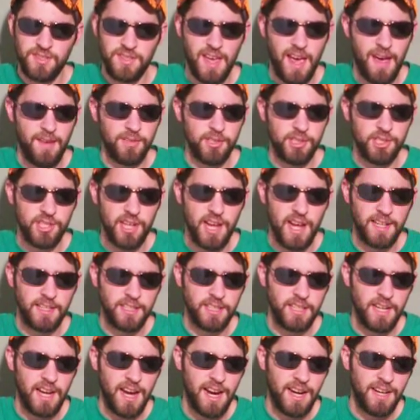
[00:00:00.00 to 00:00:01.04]
Savage
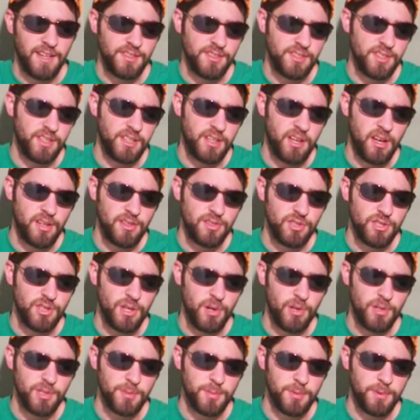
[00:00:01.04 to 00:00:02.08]
99s at gun
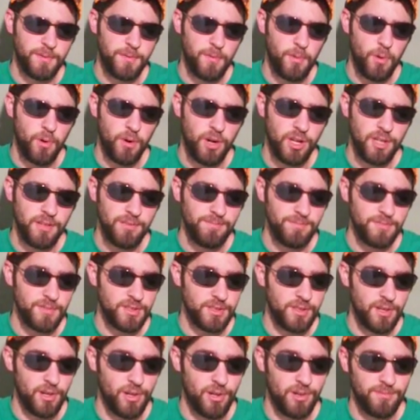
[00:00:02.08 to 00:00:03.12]
shows before,
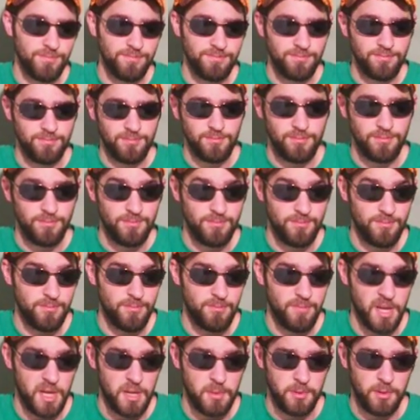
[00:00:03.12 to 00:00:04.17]
so
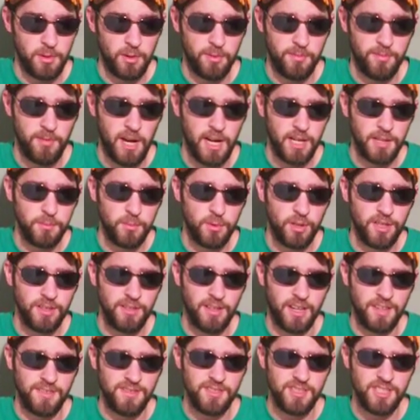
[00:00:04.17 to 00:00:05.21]
maybe I'll find
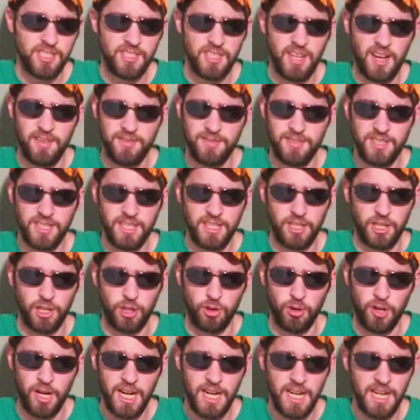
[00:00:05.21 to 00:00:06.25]
one. I've seen a
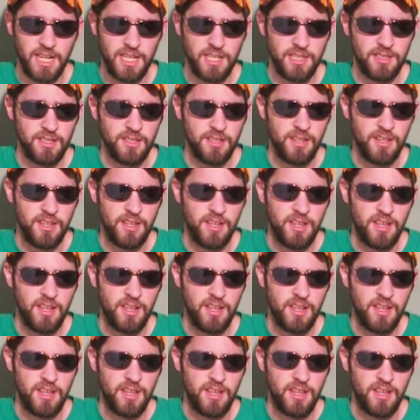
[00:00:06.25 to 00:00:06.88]
Garand.